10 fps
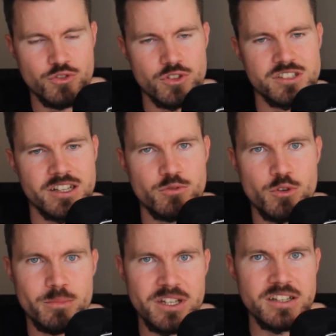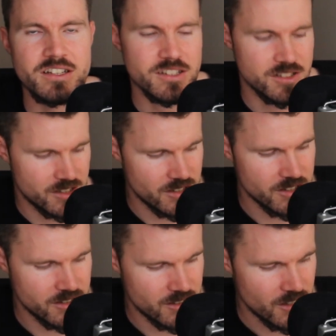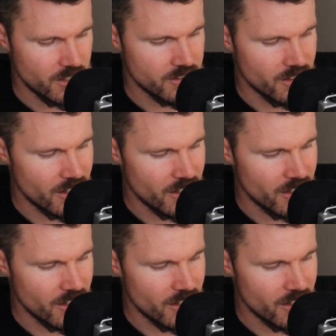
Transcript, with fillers: crosslink would be the